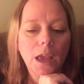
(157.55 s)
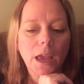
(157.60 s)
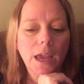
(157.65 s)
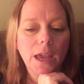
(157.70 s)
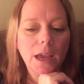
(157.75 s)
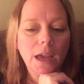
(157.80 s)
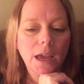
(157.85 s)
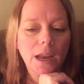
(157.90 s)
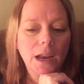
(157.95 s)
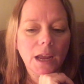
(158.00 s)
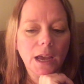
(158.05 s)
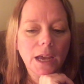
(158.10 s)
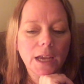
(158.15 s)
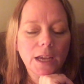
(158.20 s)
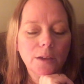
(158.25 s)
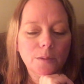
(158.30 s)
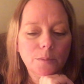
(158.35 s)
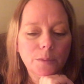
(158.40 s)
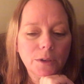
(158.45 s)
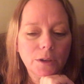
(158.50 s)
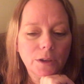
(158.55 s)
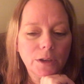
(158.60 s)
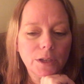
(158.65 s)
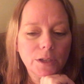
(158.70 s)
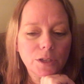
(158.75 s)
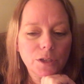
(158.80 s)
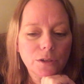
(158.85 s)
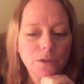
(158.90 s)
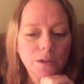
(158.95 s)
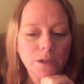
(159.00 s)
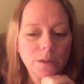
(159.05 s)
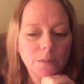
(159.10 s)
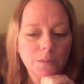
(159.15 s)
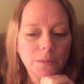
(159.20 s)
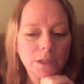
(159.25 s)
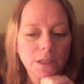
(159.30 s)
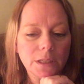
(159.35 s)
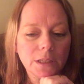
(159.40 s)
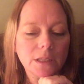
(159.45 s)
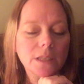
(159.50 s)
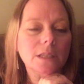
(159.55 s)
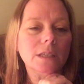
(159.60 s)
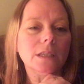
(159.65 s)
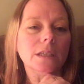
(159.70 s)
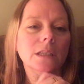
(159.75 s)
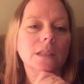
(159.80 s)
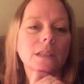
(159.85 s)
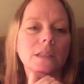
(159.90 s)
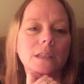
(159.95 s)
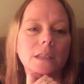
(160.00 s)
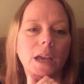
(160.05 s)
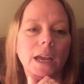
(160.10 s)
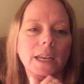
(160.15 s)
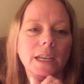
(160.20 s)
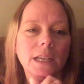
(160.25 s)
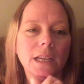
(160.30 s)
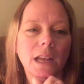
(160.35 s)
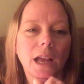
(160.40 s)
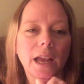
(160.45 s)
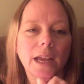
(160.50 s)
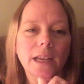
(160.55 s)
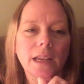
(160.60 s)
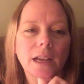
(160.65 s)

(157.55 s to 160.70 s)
And I have been on treatment since, I didn't